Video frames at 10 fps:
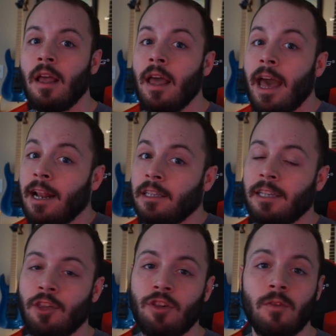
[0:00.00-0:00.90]
And
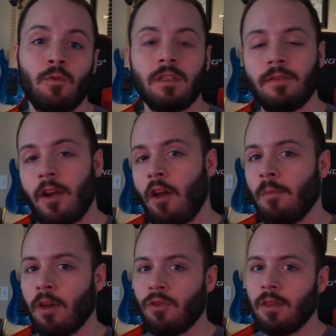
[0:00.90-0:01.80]
Ascension was very
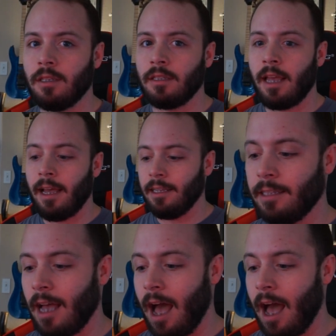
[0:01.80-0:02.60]
much this case.